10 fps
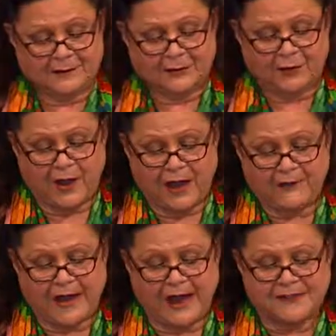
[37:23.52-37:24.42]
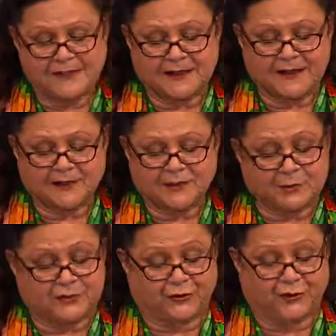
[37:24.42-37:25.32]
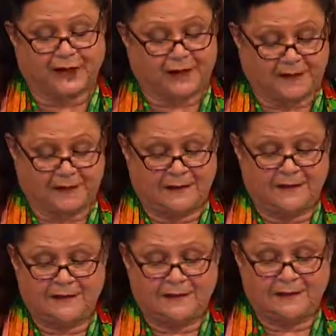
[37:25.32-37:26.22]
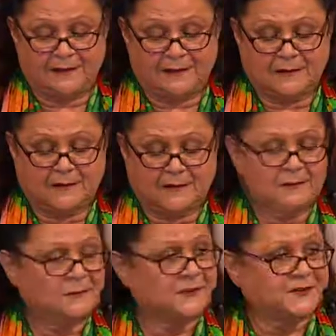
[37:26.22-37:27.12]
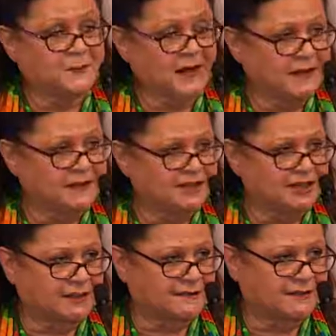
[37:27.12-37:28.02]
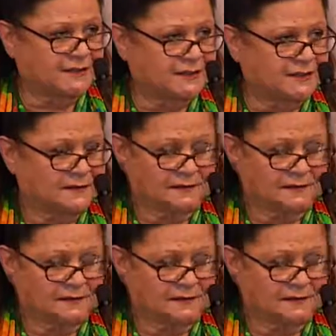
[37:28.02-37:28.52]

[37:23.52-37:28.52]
the Crown entered into a treaty with the Māori chiefs.